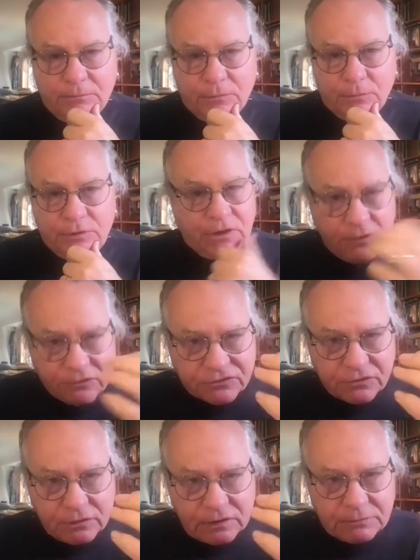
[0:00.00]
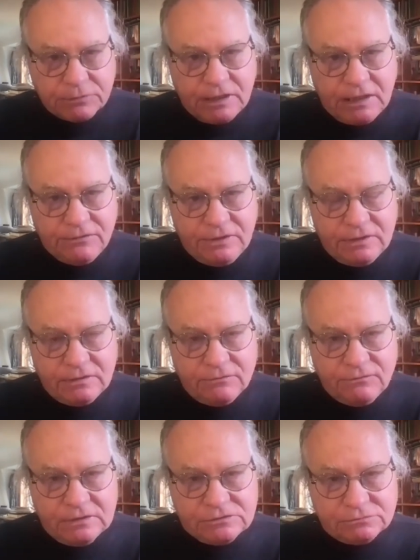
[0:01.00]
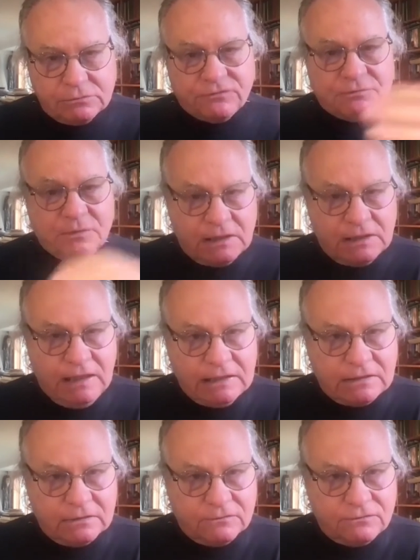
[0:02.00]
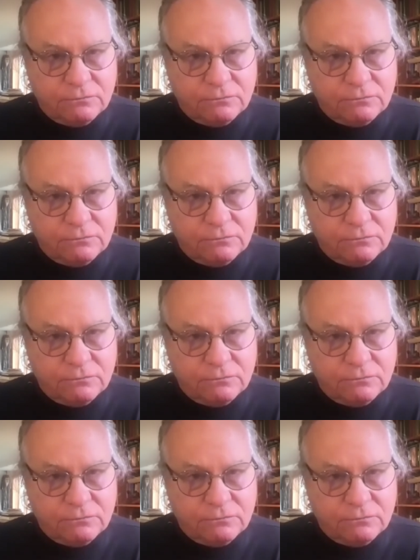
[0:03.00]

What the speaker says: we also liberated the individual from the collective,